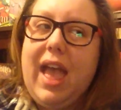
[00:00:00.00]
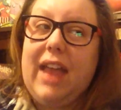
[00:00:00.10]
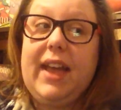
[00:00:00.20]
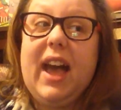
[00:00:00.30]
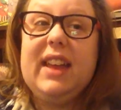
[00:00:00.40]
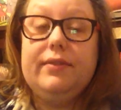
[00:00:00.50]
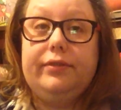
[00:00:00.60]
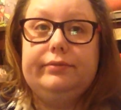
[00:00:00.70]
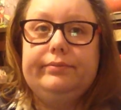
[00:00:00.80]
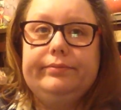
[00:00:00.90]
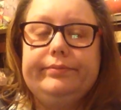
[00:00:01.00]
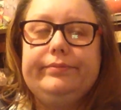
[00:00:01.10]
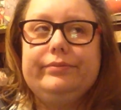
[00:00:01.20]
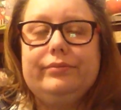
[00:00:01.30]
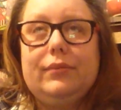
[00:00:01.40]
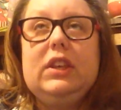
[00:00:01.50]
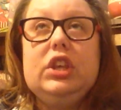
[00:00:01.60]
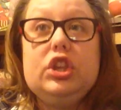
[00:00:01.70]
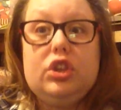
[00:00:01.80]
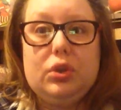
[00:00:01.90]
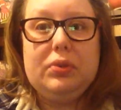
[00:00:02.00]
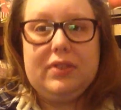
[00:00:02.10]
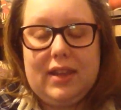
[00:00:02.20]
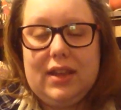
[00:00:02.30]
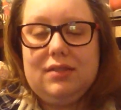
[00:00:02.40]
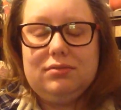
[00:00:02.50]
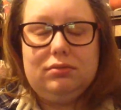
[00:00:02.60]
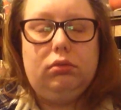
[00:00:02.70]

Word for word: and kind of cutesy.